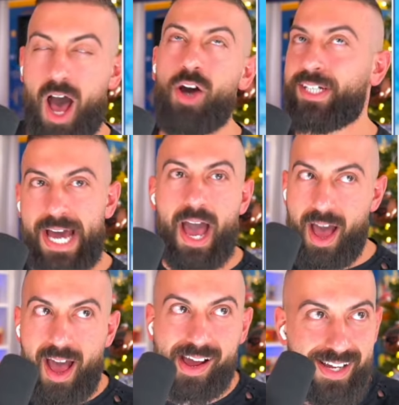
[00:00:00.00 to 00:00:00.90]

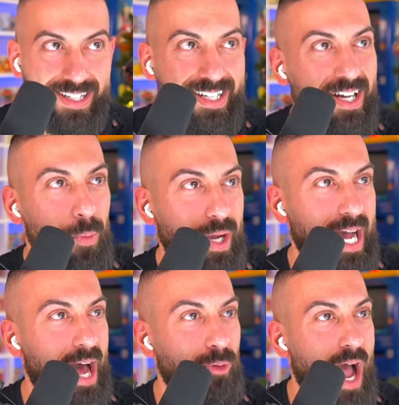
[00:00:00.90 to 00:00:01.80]
Okay, we
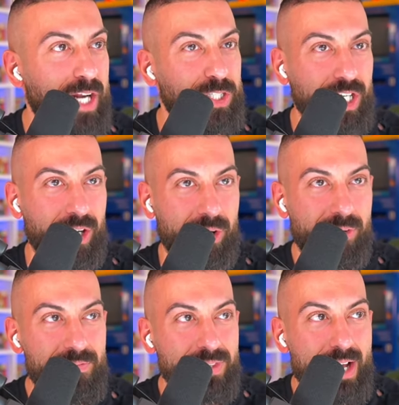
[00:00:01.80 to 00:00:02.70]
got
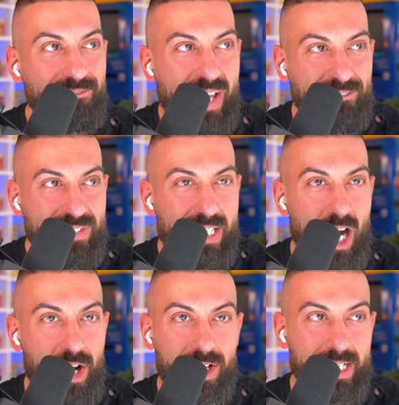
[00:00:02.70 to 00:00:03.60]
Raichu.
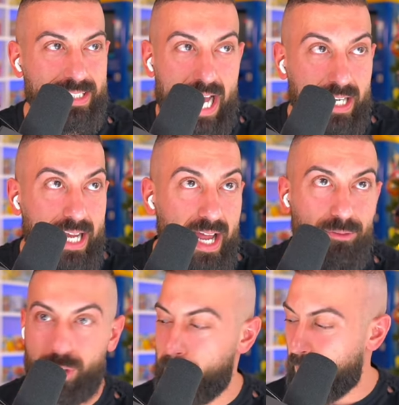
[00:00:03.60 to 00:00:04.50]
1,500 to 10 again,
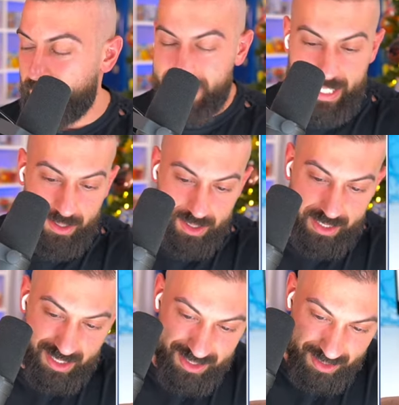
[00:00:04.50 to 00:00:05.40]
if you can pull the 10 on
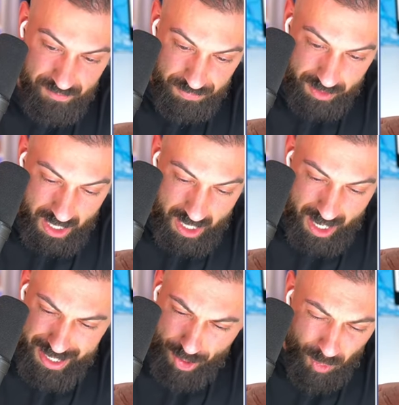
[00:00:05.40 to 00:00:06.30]
this.
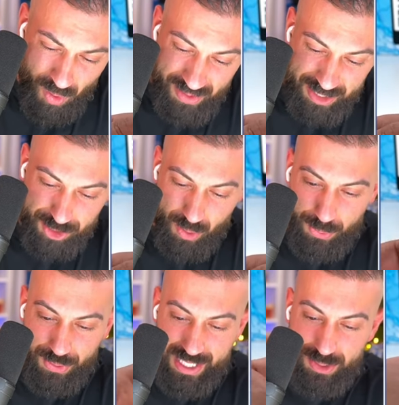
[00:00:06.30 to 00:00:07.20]
Another one that's so
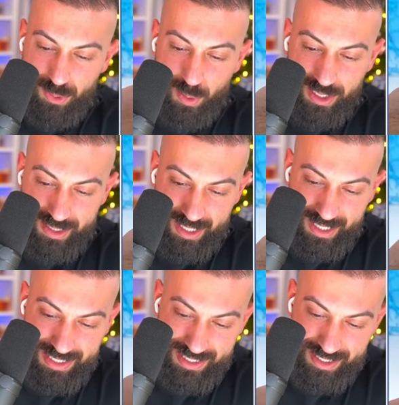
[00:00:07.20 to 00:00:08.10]
clean, dude. Look at
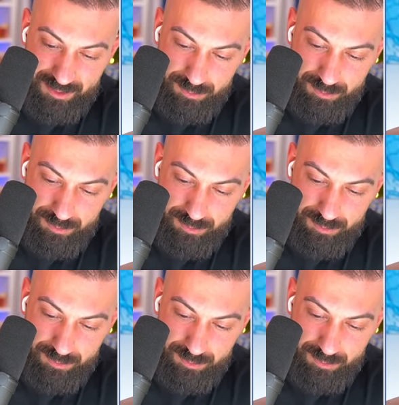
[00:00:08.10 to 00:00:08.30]
this.